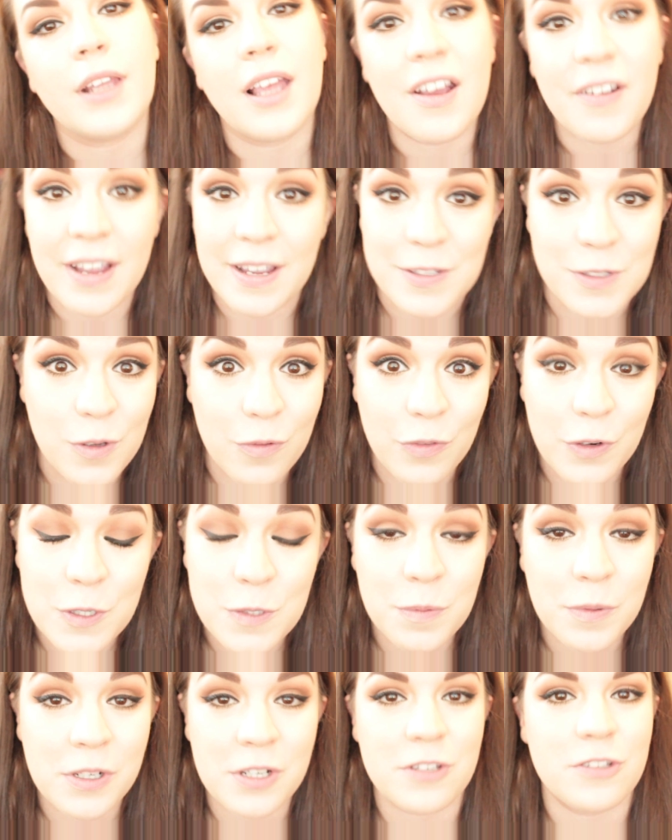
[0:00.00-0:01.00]
Okay, so
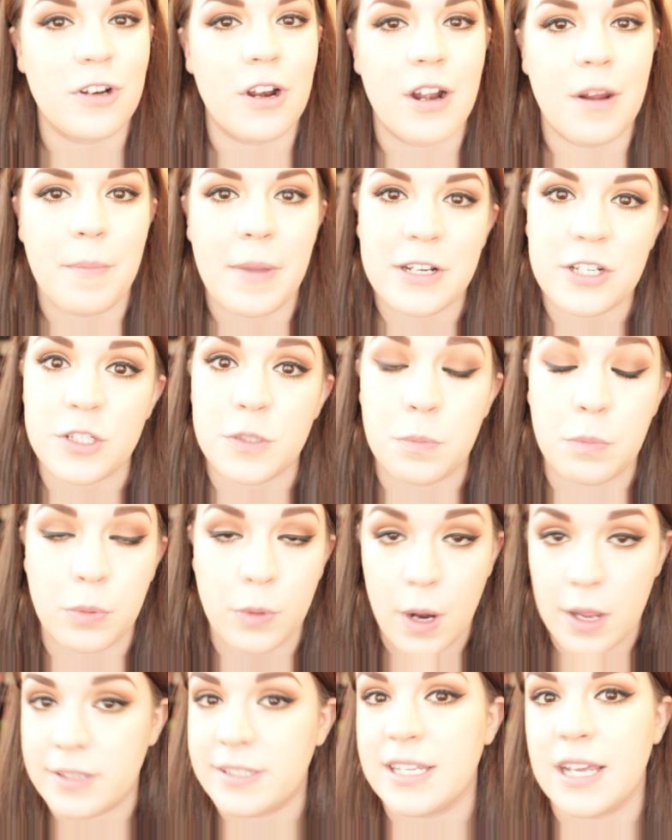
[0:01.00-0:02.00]
first we're going to start by just
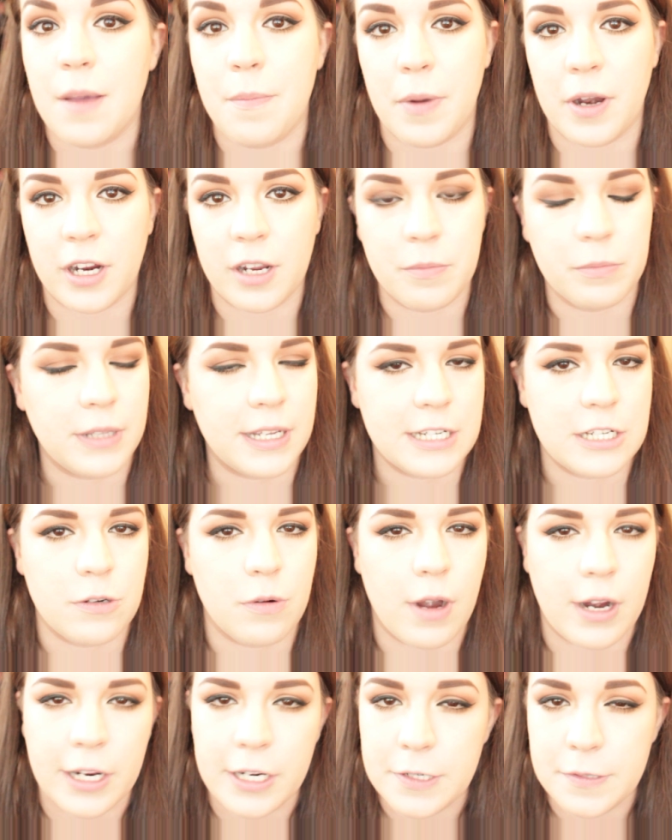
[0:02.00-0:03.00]
bronzing up our complexion.
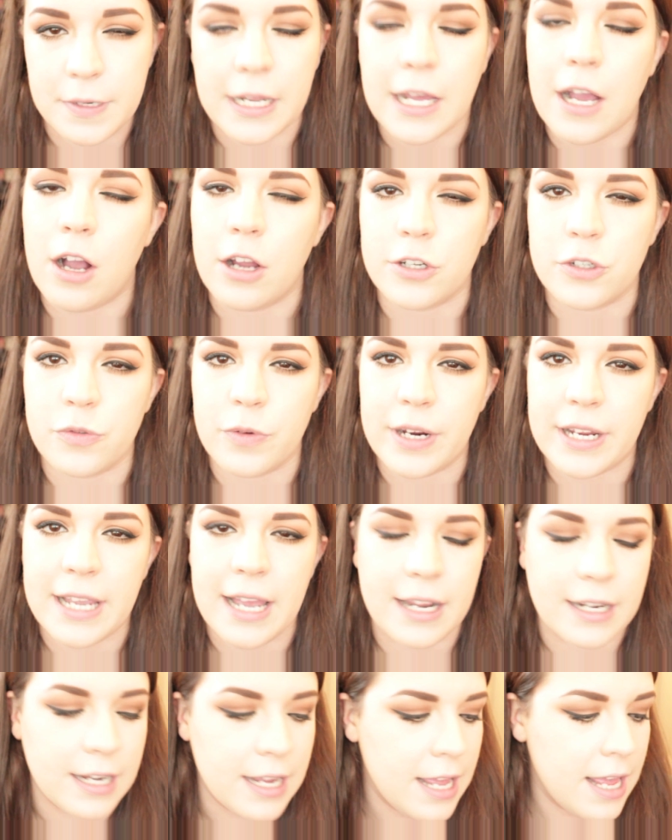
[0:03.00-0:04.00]
We're not going to do any contouring
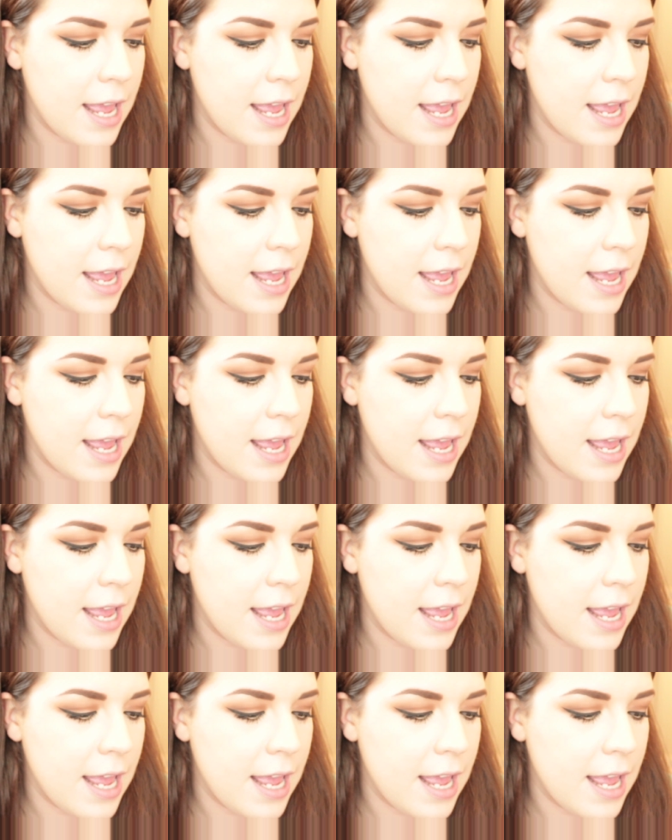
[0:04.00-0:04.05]
yet.